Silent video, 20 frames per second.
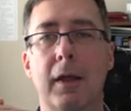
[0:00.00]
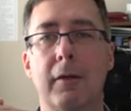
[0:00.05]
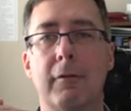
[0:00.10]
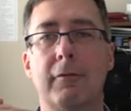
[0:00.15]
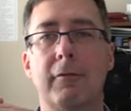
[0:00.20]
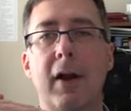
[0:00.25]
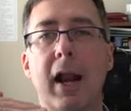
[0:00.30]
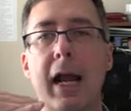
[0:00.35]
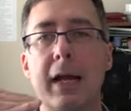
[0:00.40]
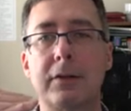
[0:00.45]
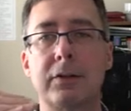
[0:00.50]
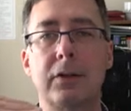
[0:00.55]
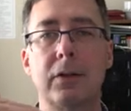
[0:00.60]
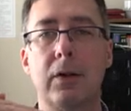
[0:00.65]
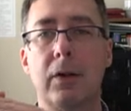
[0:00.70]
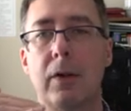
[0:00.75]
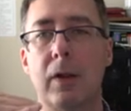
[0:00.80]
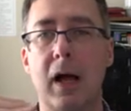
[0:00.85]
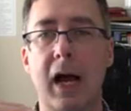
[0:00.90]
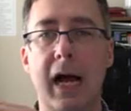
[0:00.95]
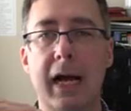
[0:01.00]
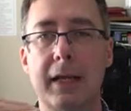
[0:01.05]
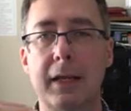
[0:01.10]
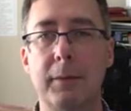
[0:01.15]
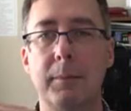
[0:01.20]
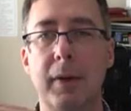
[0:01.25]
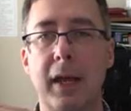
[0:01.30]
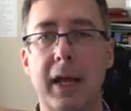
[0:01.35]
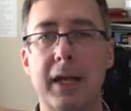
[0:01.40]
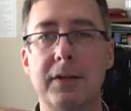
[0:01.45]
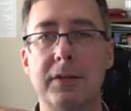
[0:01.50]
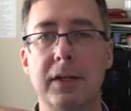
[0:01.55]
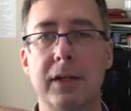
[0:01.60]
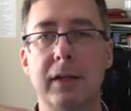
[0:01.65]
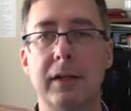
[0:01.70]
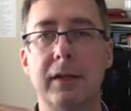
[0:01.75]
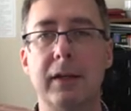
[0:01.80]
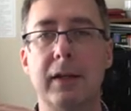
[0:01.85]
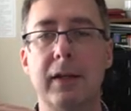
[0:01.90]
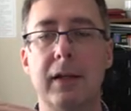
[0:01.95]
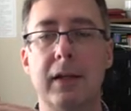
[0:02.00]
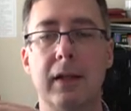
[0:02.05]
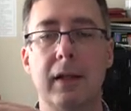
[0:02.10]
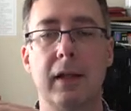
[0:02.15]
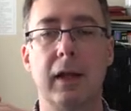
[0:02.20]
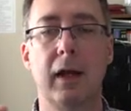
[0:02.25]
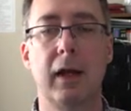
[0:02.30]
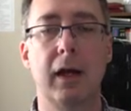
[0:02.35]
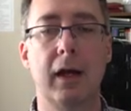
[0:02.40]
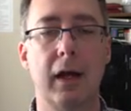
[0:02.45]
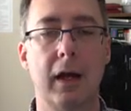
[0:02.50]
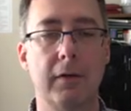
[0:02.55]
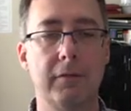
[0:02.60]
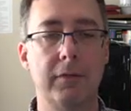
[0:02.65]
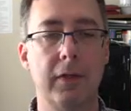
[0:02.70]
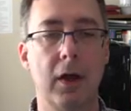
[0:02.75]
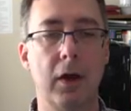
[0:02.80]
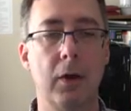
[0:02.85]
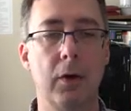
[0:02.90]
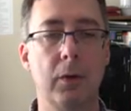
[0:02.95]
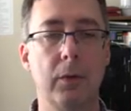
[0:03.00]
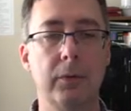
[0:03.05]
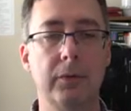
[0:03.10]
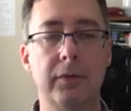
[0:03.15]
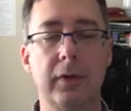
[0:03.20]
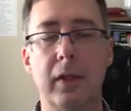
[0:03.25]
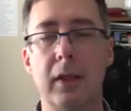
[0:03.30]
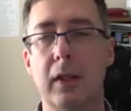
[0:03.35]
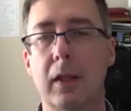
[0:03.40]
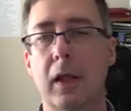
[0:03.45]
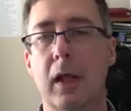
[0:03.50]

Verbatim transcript: fractional occupation uh, of those.